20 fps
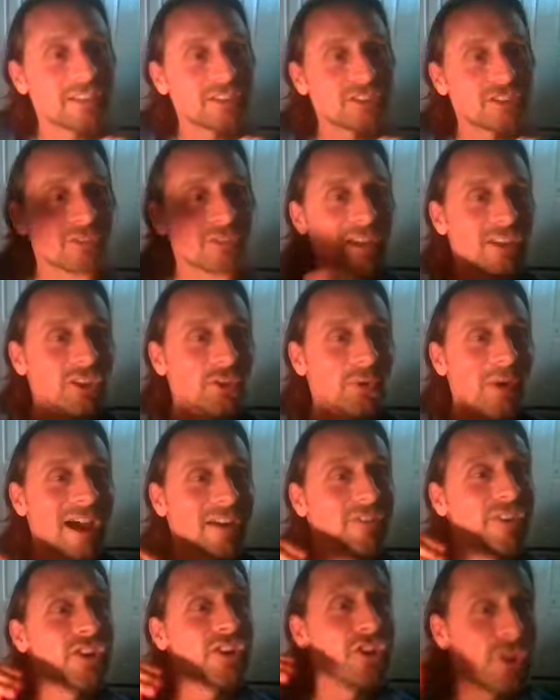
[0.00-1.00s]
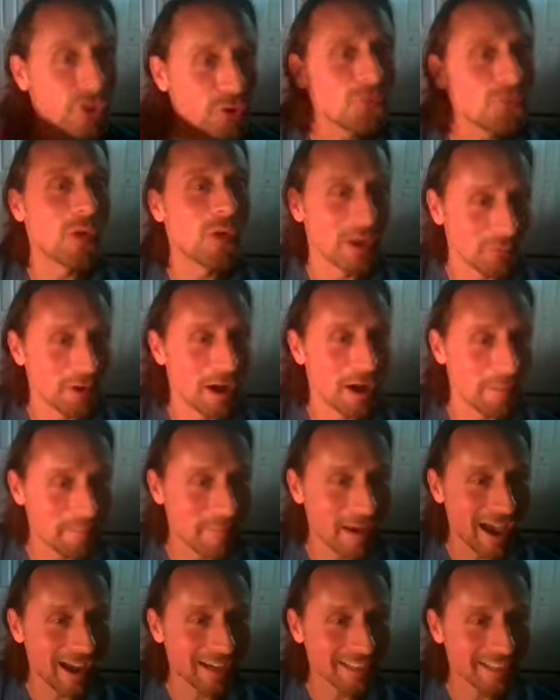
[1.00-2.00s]
so that you have a new one rep
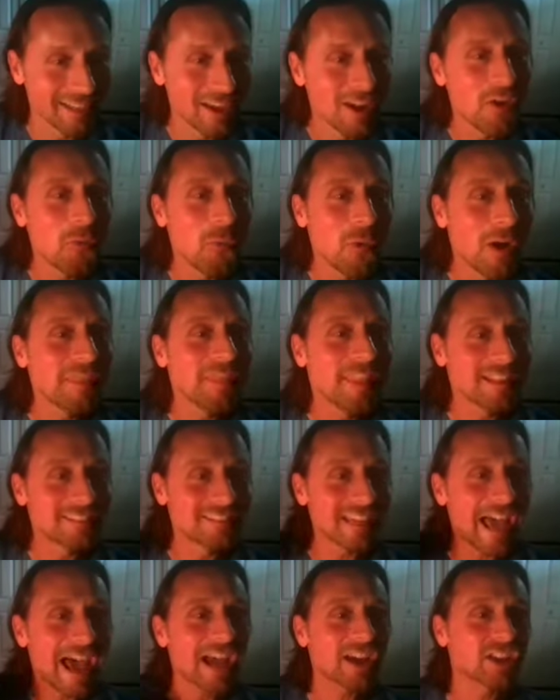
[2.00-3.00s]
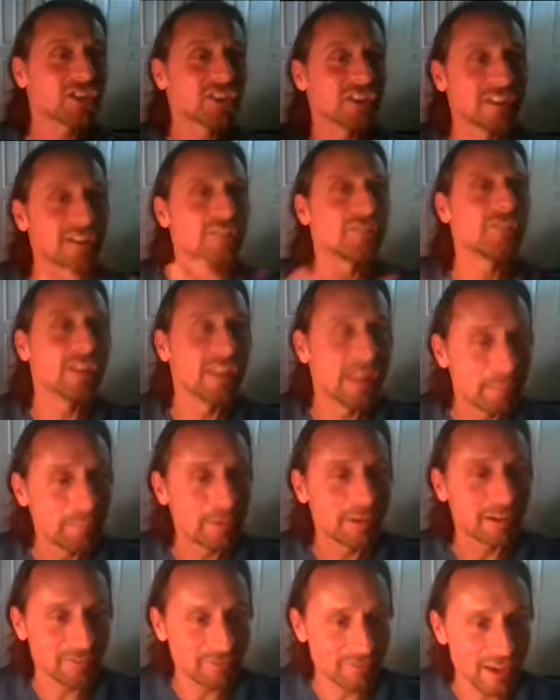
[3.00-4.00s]
max, one that's actually of
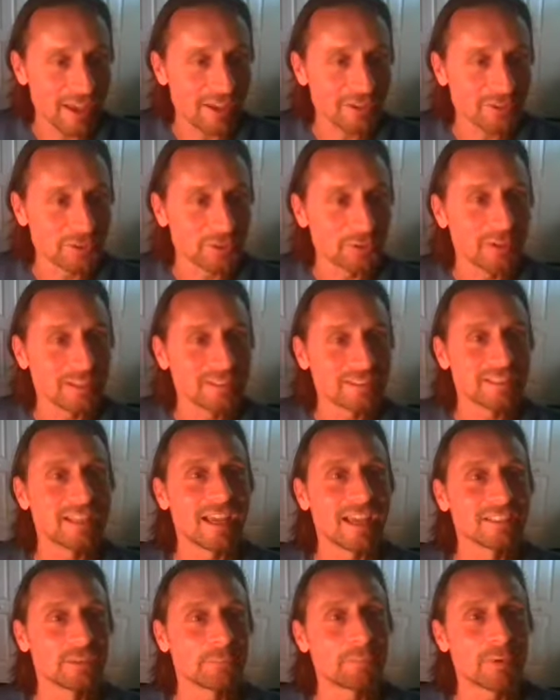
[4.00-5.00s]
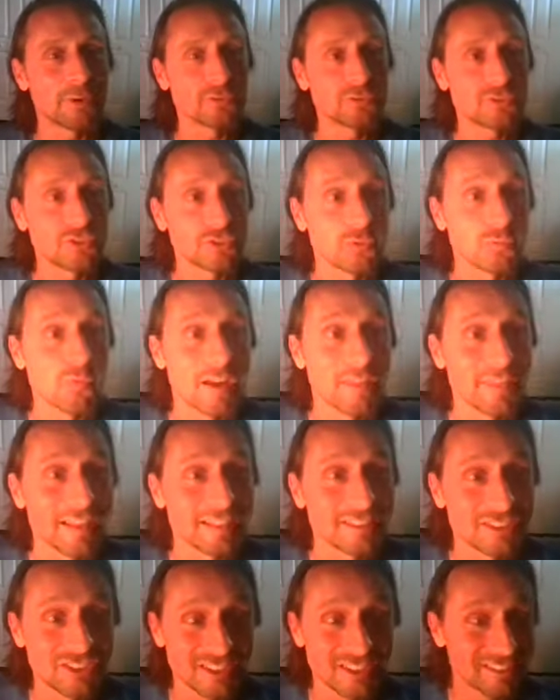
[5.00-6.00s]
Olympic value, as opposed to one
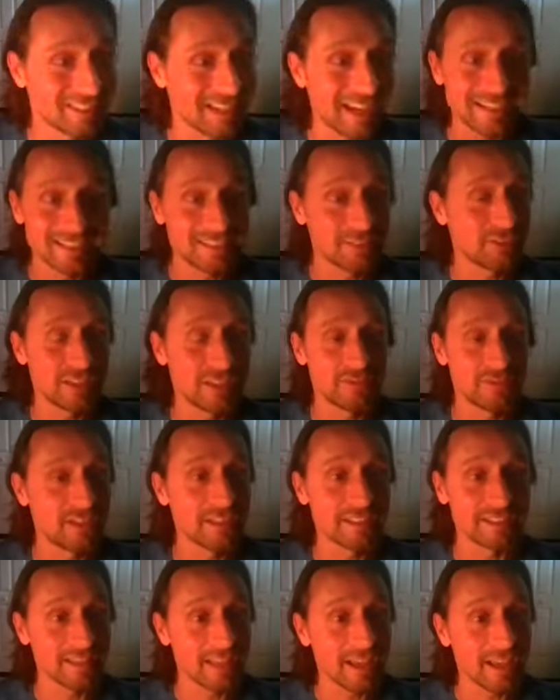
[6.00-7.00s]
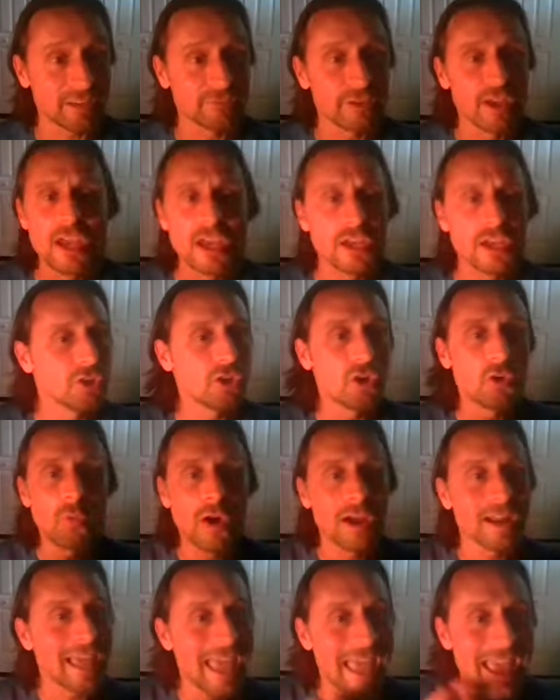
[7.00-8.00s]
that's just activity of daily life. You don't
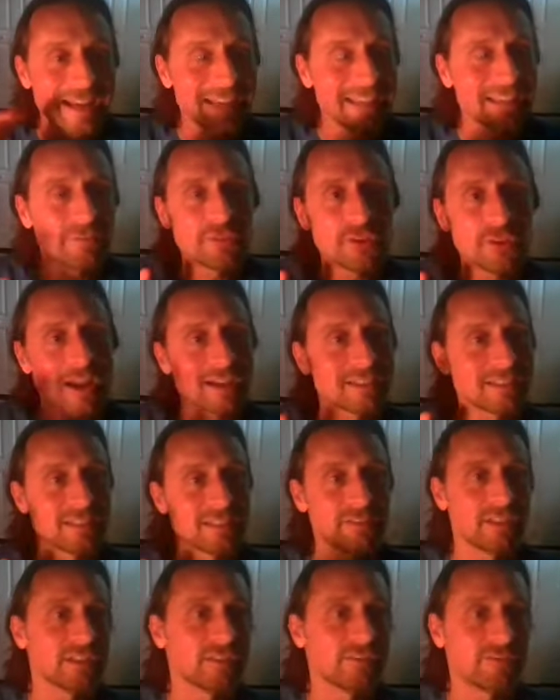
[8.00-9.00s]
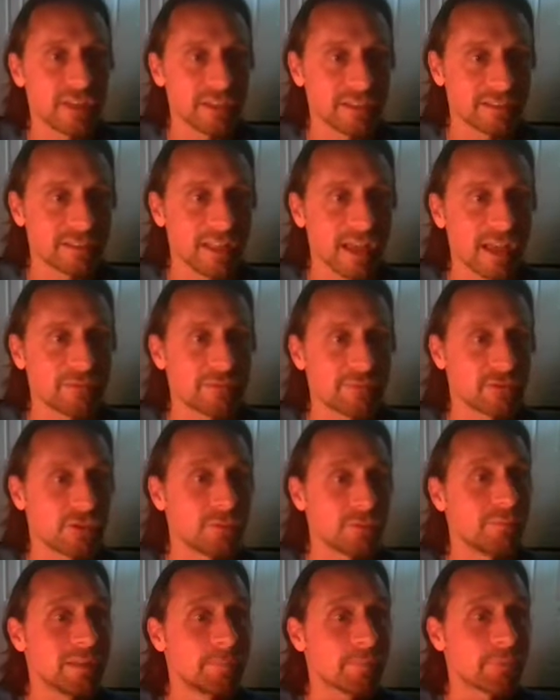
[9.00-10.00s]
want any of your activity of daily life
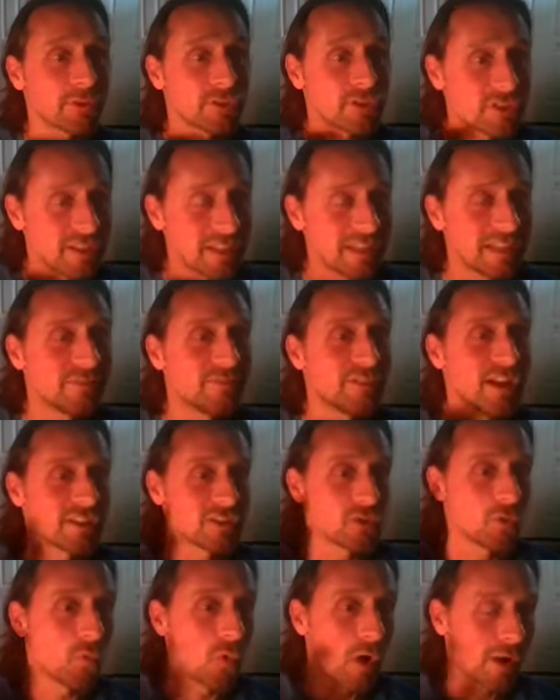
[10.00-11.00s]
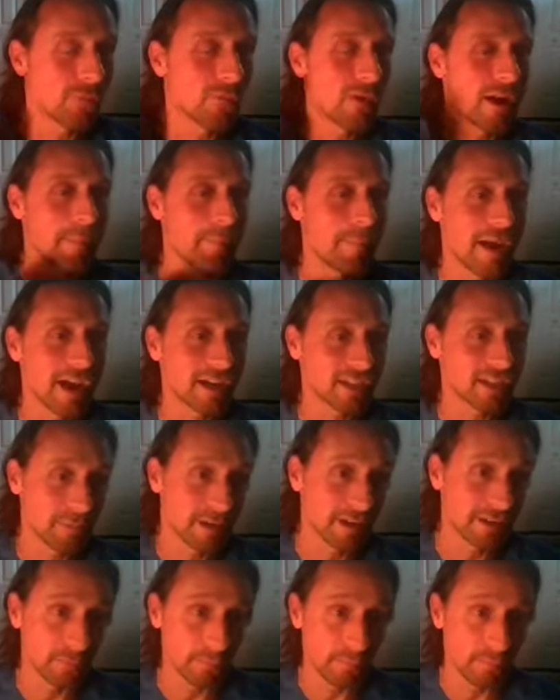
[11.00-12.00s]
to be perceived as a one rep max
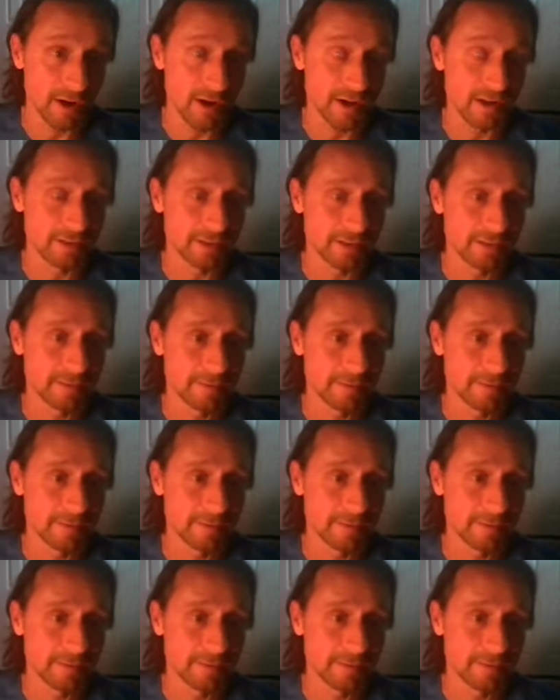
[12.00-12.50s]
by your brain.